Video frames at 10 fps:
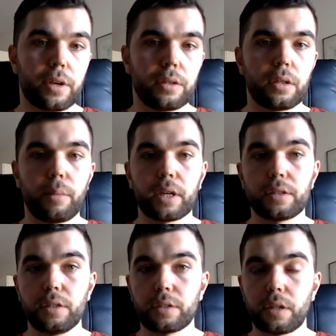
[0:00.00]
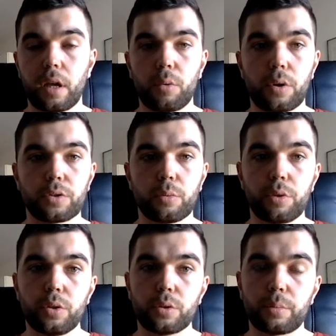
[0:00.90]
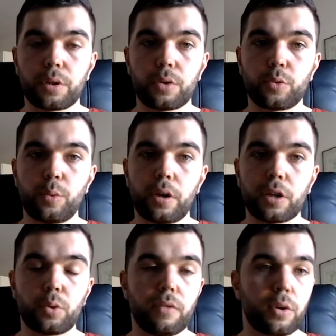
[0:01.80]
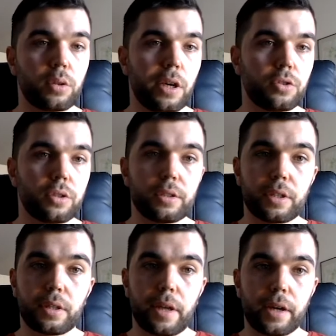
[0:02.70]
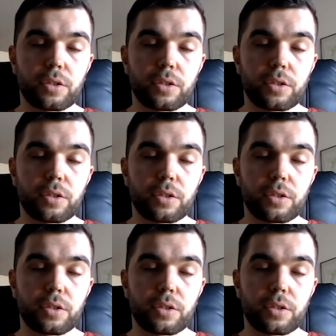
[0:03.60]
The magazine style will also be used because we would like to have annotations and text